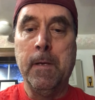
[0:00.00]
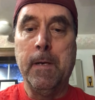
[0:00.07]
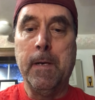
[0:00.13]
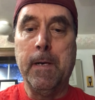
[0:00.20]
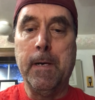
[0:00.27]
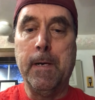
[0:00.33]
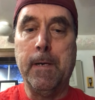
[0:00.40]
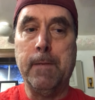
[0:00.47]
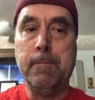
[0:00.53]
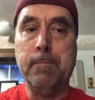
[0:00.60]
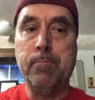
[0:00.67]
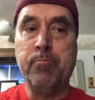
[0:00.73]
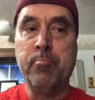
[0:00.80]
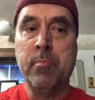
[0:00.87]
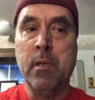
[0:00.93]
Um,
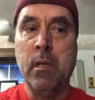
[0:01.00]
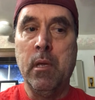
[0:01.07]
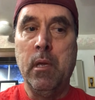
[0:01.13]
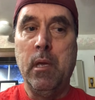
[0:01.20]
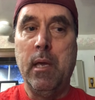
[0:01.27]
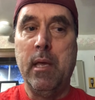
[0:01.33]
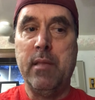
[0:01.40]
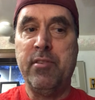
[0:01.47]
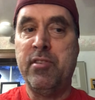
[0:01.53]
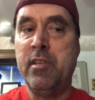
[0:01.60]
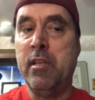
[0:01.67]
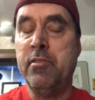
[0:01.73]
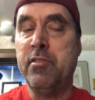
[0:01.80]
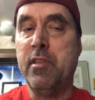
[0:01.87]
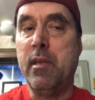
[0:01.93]
and
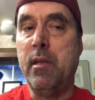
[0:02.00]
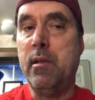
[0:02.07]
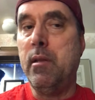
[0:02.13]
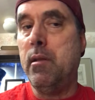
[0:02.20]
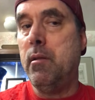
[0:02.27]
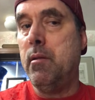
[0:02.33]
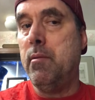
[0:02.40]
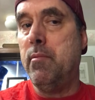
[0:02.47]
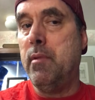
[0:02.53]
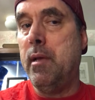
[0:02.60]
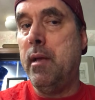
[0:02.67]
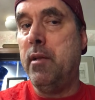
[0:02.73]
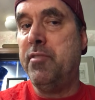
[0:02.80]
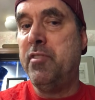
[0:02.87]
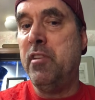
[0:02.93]
since then,
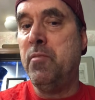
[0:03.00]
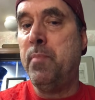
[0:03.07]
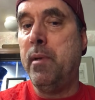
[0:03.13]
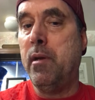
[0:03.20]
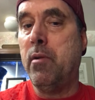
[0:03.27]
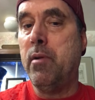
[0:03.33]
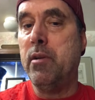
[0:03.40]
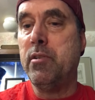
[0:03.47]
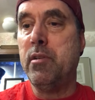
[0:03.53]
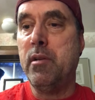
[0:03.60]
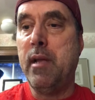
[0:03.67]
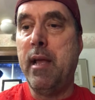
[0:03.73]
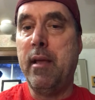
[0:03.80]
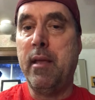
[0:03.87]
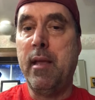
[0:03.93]
uh, since being a Christian,
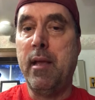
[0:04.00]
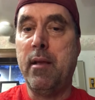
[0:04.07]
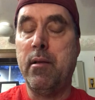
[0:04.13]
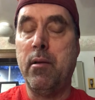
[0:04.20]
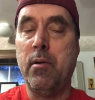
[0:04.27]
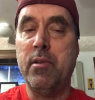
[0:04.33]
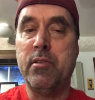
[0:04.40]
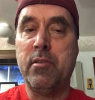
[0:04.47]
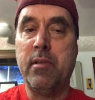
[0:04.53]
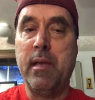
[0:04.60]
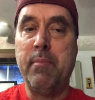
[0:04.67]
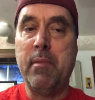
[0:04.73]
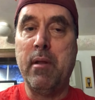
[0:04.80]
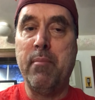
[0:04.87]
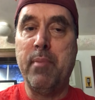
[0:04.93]
I can't always
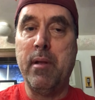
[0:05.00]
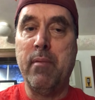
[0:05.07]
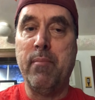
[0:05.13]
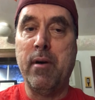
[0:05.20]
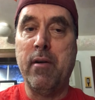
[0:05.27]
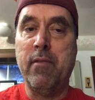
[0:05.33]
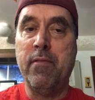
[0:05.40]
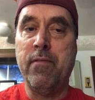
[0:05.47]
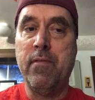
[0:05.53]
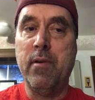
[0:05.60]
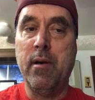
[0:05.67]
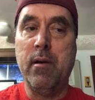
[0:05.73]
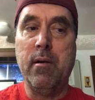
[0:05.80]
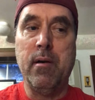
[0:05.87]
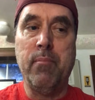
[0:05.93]
claim that I've been above
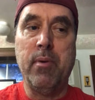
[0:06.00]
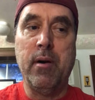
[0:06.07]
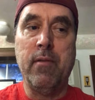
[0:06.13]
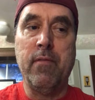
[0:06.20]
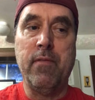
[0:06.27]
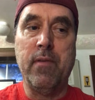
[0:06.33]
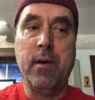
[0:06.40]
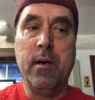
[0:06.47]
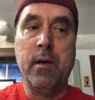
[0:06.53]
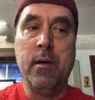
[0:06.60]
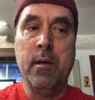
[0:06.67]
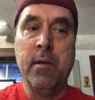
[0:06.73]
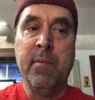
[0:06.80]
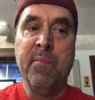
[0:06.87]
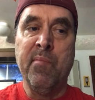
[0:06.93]
uh, above uh,
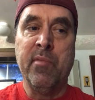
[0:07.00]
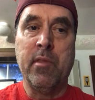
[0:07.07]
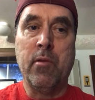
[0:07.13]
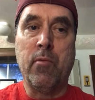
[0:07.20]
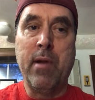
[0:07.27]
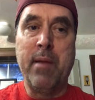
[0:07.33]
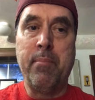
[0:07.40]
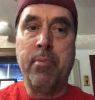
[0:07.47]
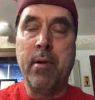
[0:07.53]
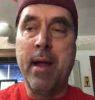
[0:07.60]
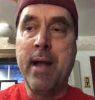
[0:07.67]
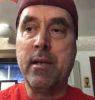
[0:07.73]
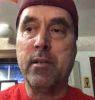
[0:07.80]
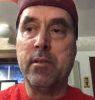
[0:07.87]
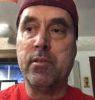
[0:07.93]
the right
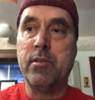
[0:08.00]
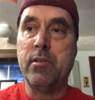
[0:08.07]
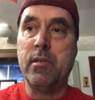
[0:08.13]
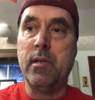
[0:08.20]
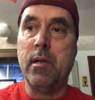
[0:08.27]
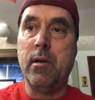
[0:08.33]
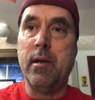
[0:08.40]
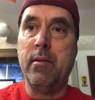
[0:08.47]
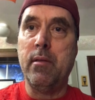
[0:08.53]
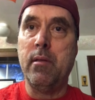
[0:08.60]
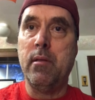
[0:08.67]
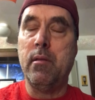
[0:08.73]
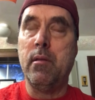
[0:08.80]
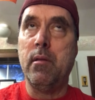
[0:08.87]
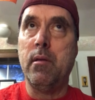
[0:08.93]
practice. You know,
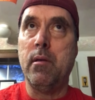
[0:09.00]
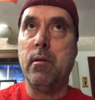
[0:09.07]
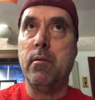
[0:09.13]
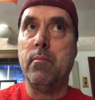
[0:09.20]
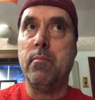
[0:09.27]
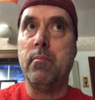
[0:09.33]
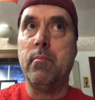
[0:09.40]
I um,